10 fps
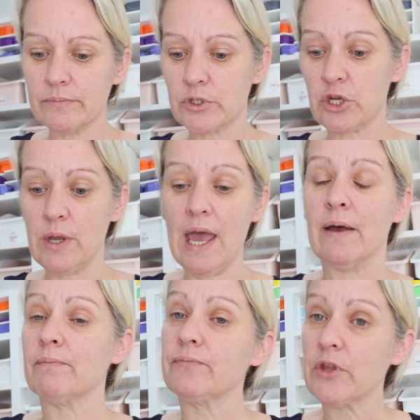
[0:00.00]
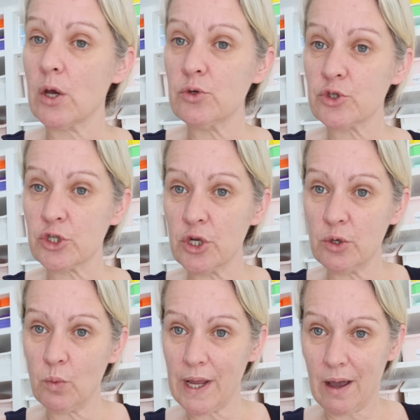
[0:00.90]
So yeah, those
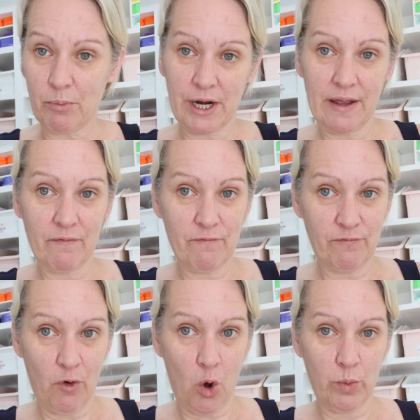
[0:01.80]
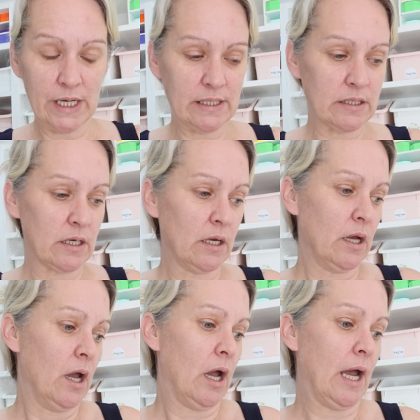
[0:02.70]
two we are bringing forward.
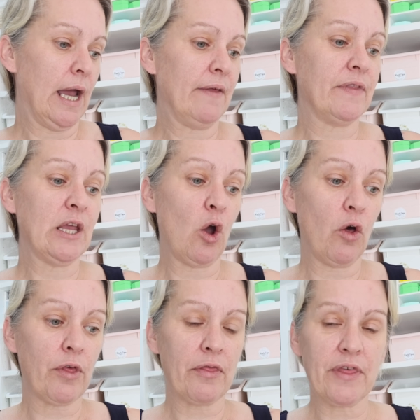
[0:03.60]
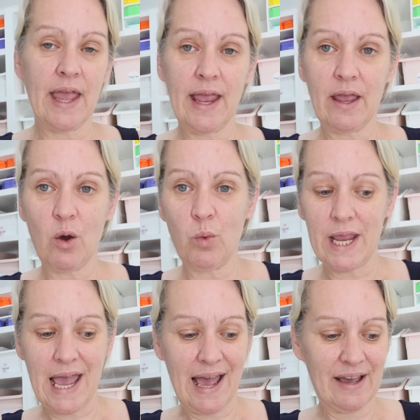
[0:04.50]
The other thing we
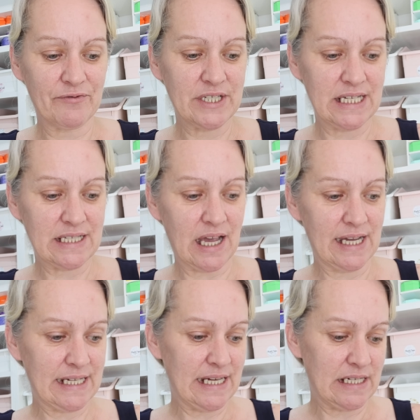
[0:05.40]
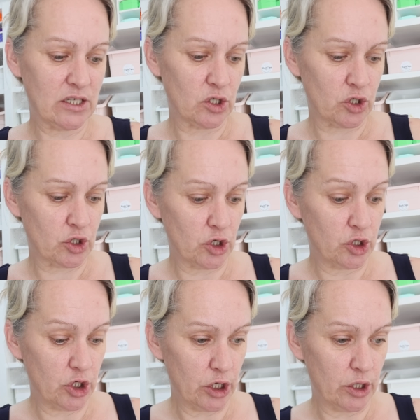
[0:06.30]
have decided to
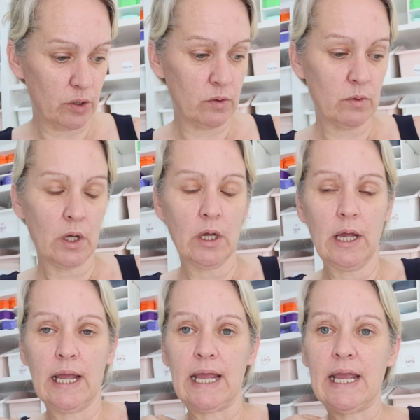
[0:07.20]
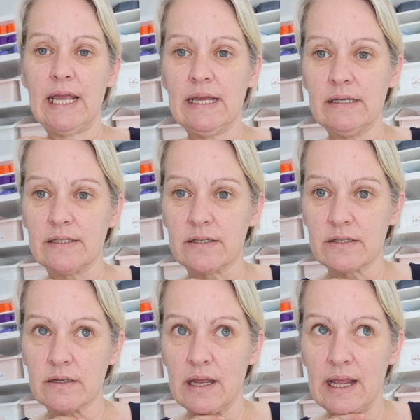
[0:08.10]
do
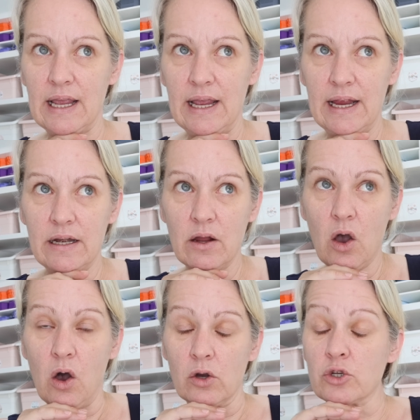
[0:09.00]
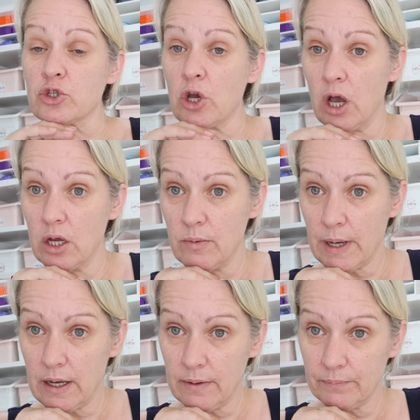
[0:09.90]
is in
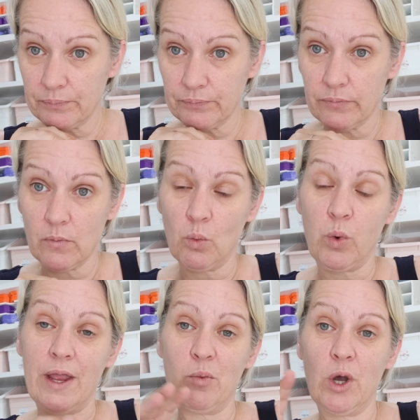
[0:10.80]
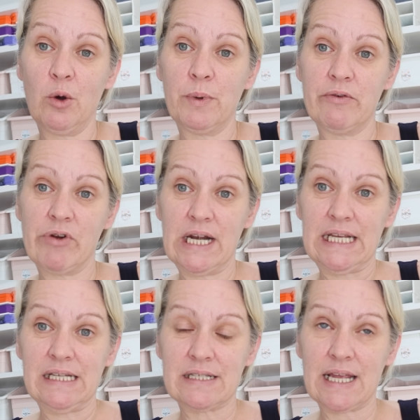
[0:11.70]
October we will be
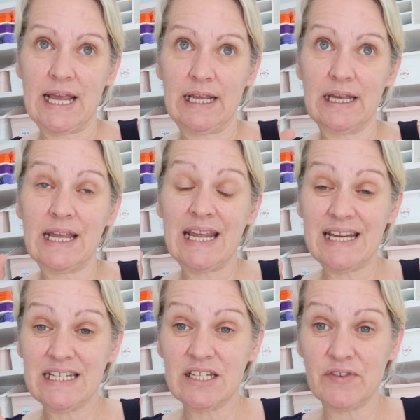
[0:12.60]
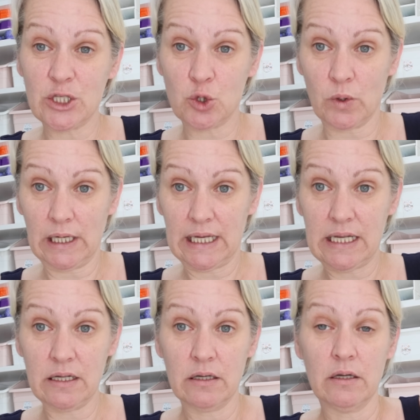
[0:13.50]
releasing individually